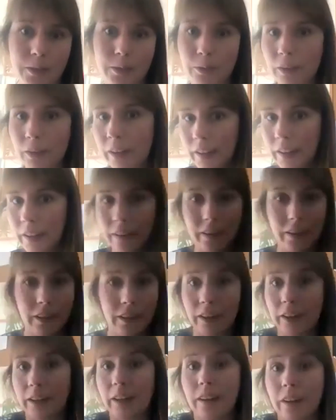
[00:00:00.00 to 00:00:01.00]
or like
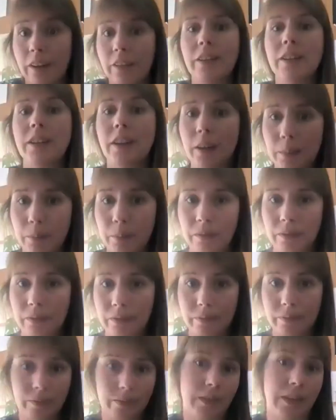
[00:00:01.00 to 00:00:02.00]
another type of
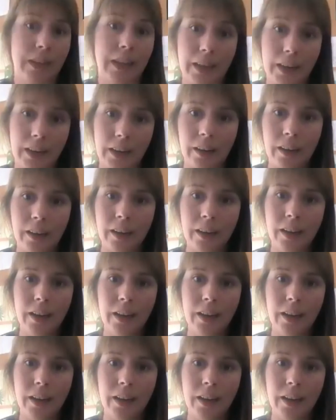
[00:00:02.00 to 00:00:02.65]
thing.